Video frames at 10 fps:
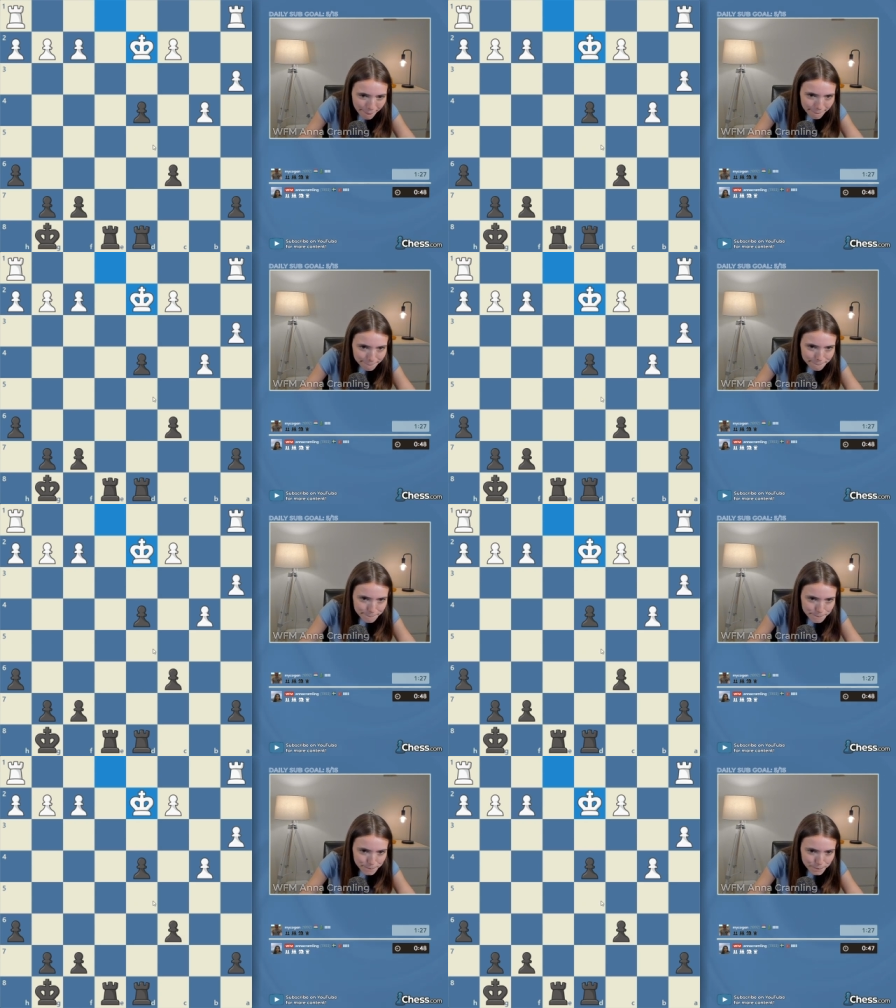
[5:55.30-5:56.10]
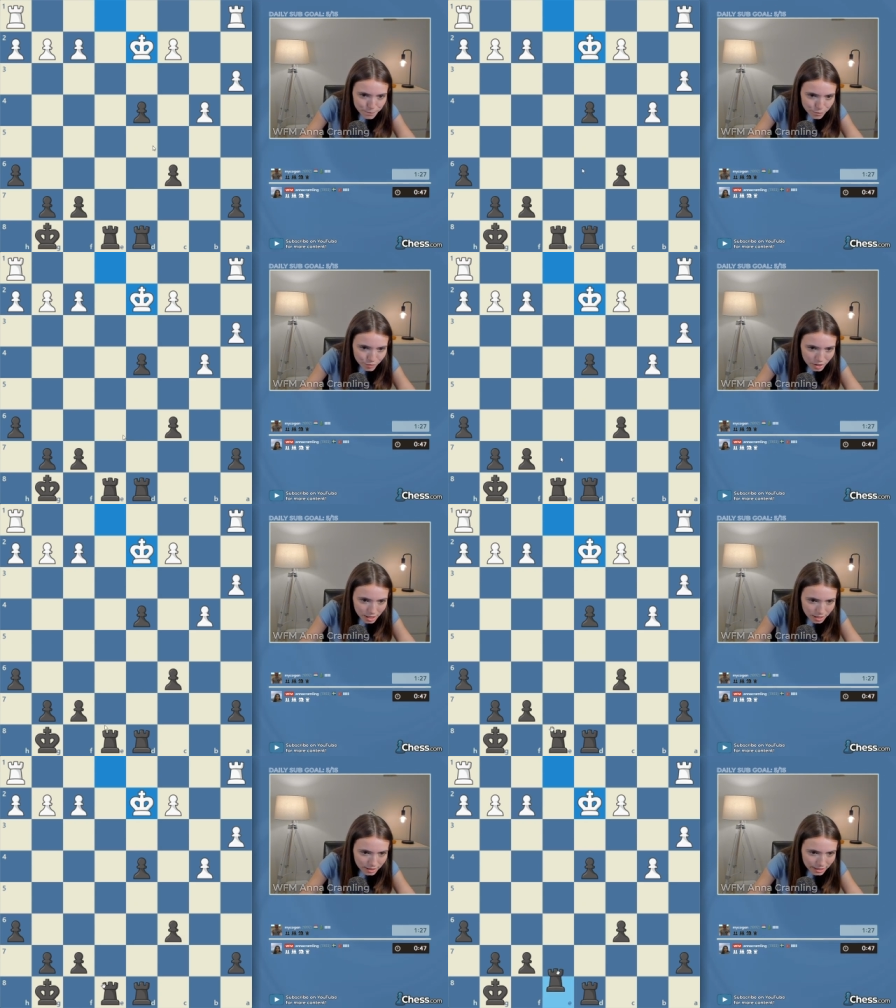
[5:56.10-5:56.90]
Hmm.
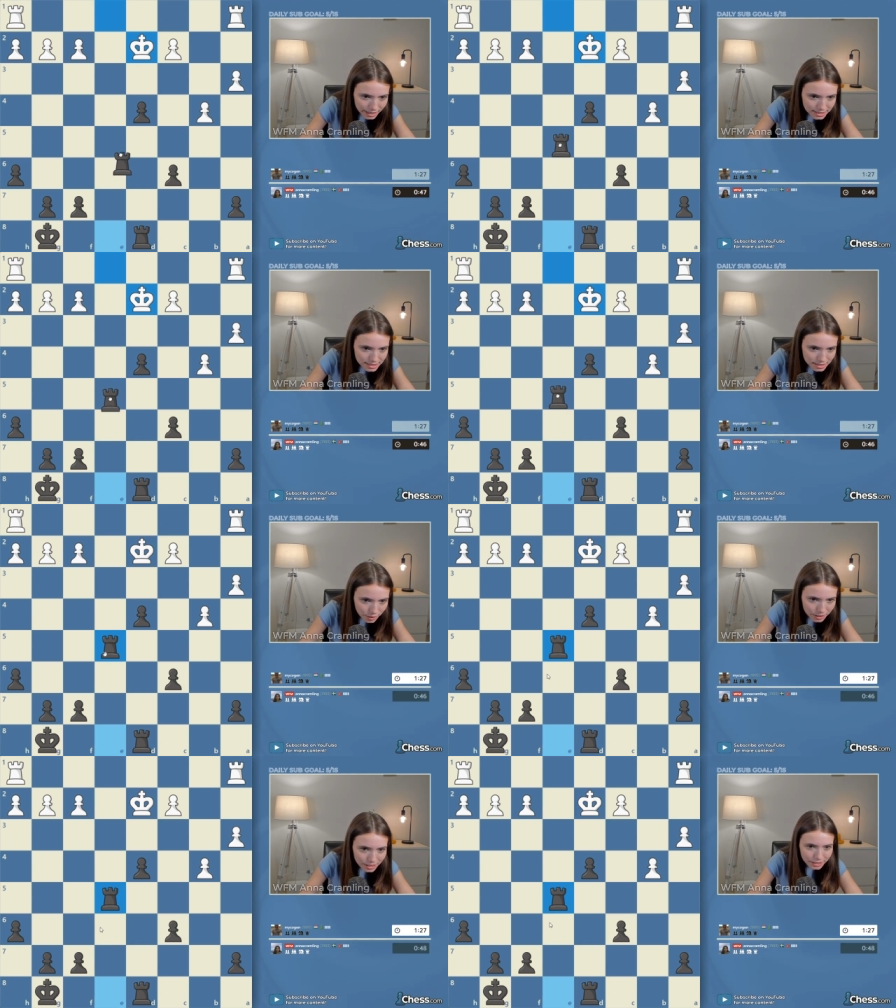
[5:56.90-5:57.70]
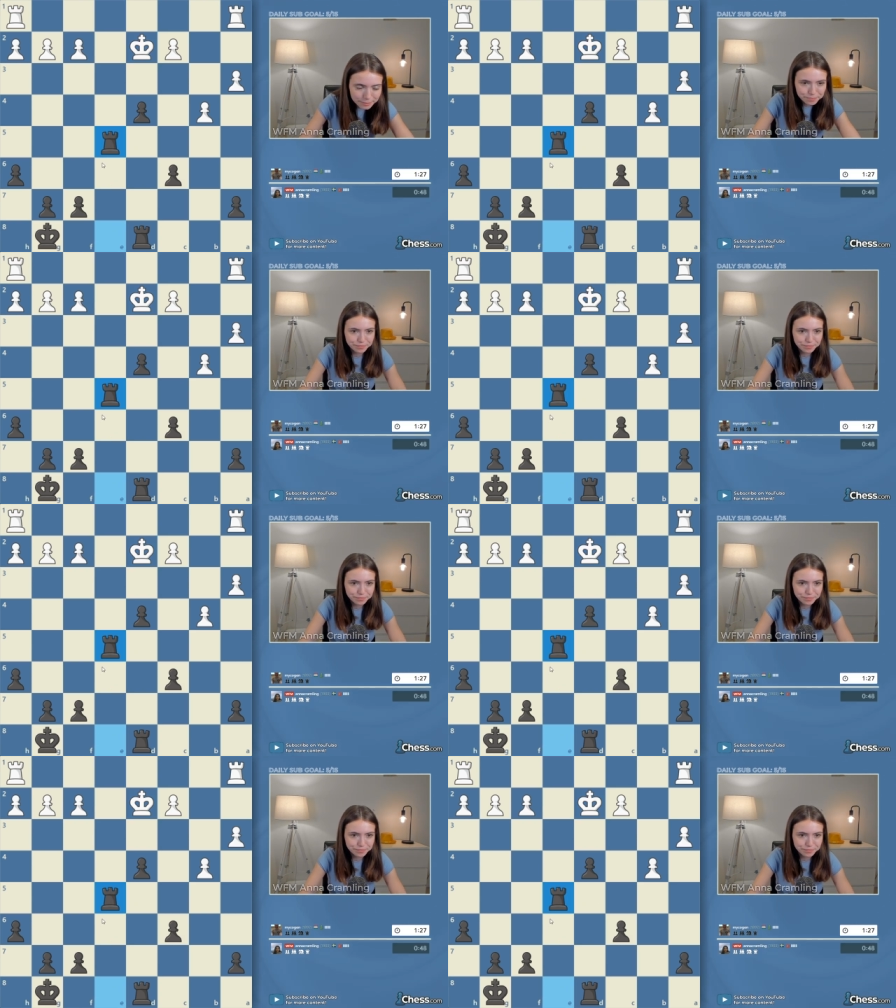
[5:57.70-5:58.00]
let's go here.